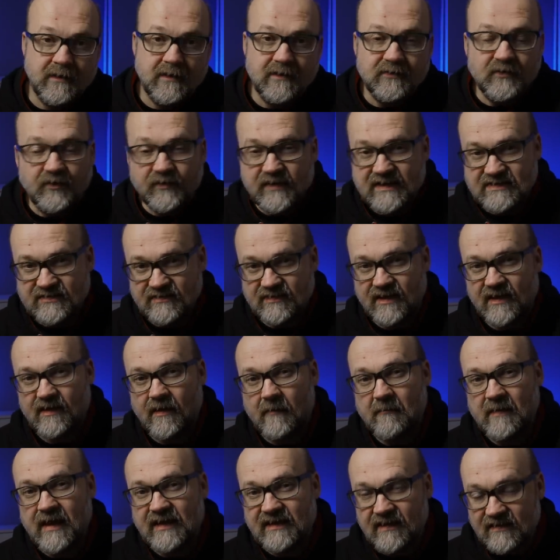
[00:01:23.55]
The reason that
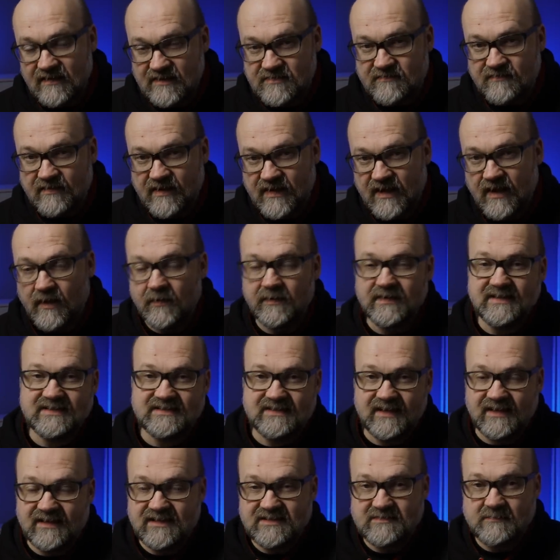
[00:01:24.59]
I'm making this video is
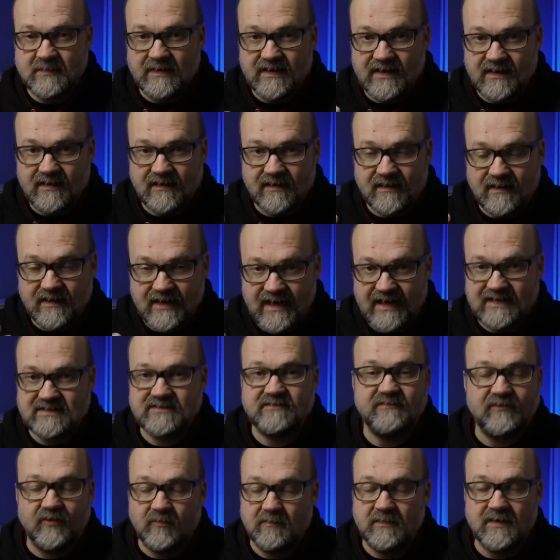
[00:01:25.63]
that it's been asked
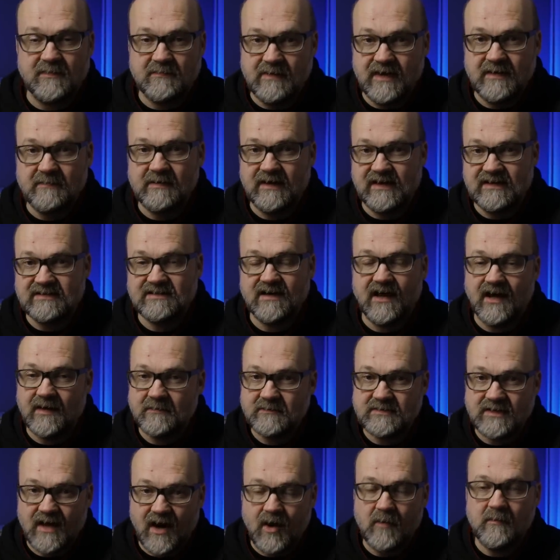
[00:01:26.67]
for me many, many
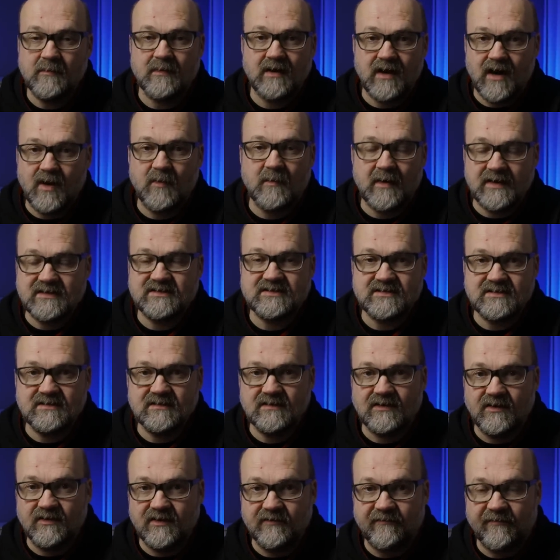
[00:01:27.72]
times how, how much
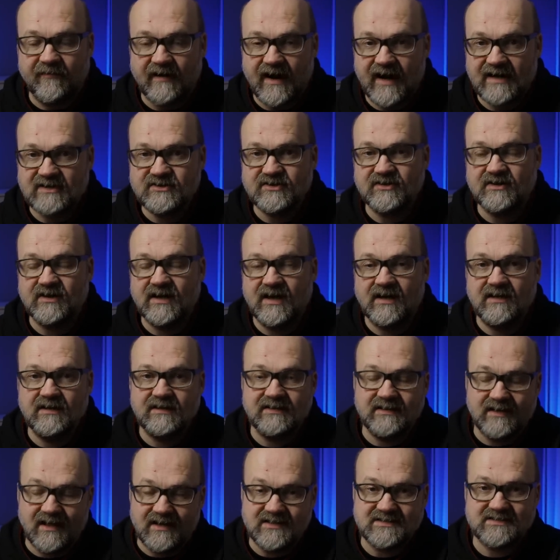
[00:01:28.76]
the diffraction
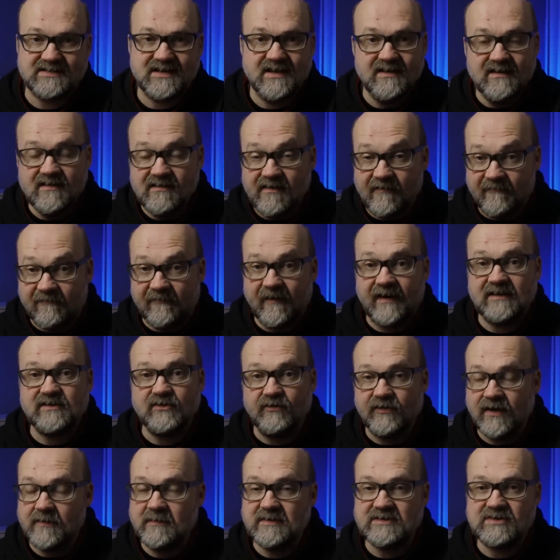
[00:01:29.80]
does affect
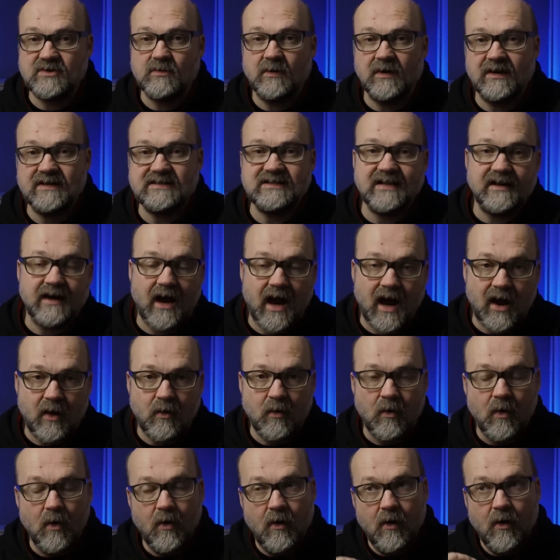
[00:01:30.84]
your image quality and
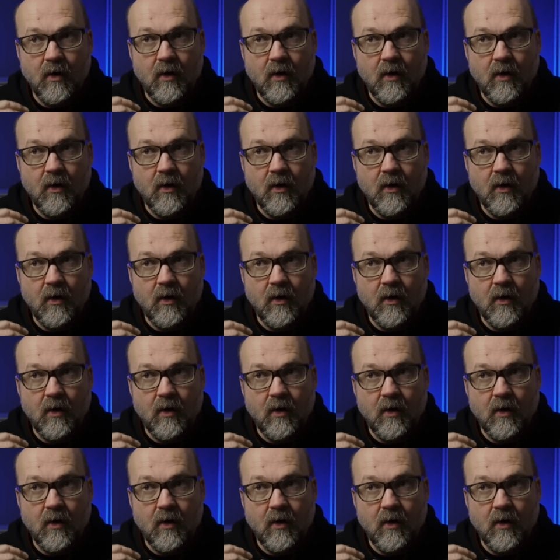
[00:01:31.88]
how